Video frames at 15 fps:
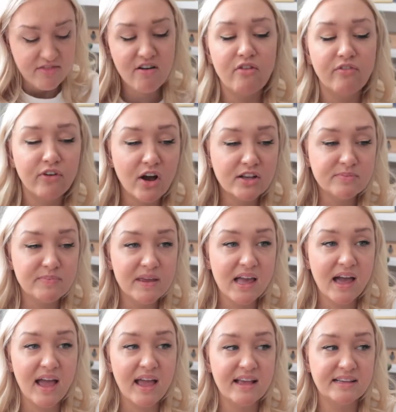the overalls
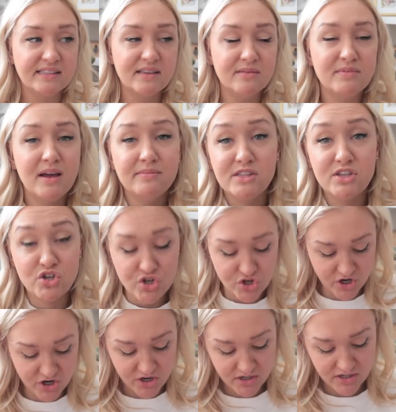because sometimes the
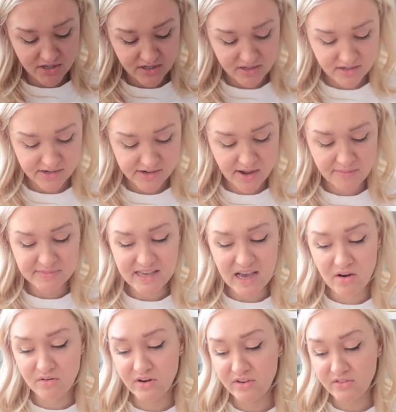shirt comes
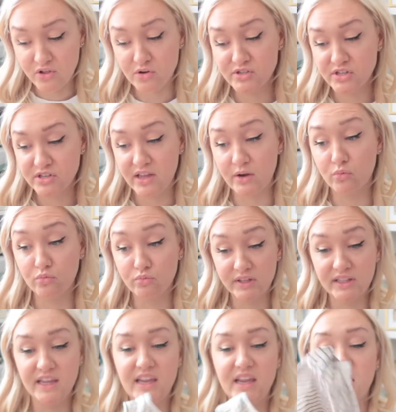out. Those are like
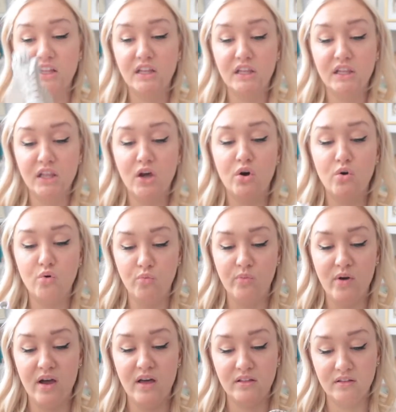really low,
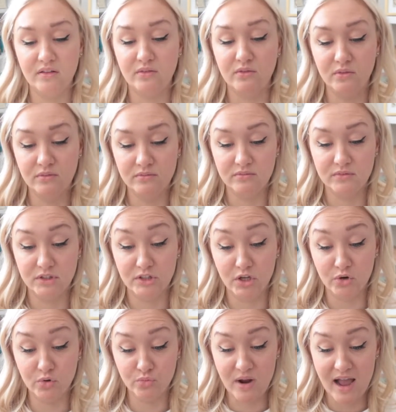
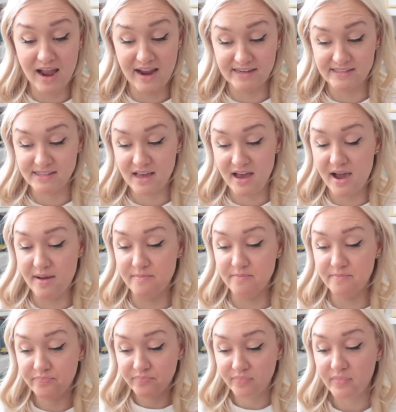low rise um,
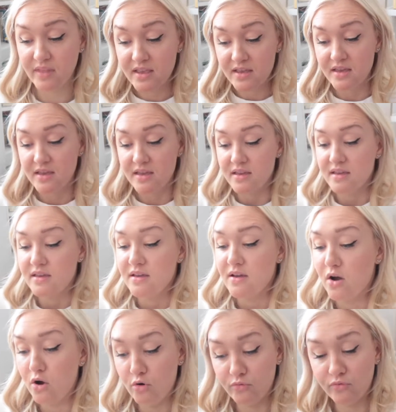
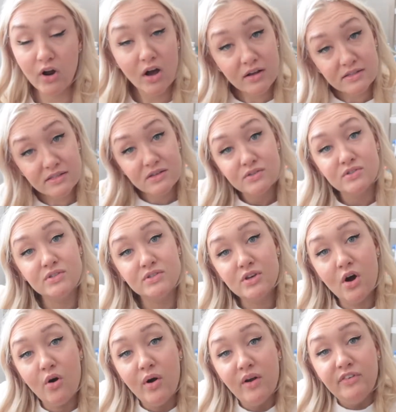overalls.
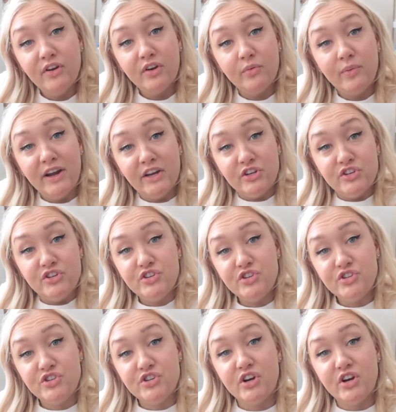So if you're wearing a
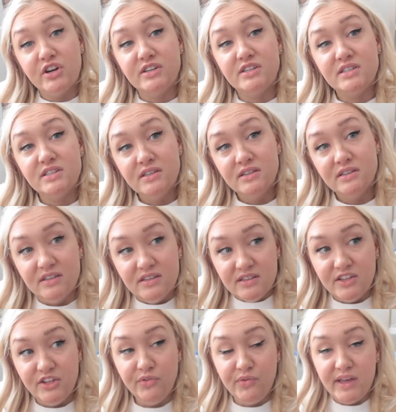shirt,
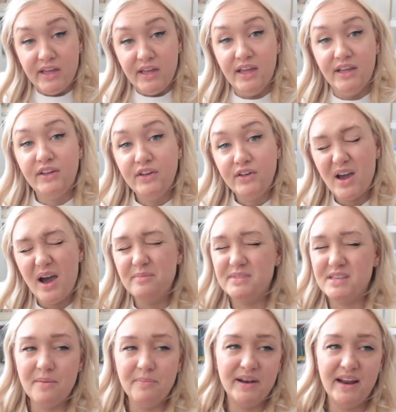you can, it
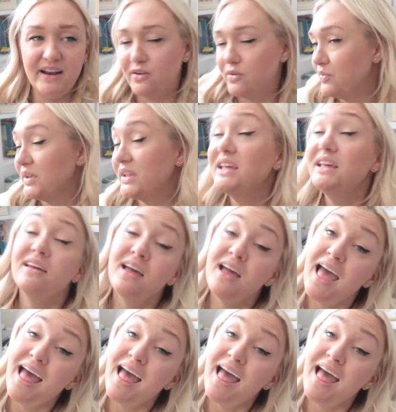comes up and I don't really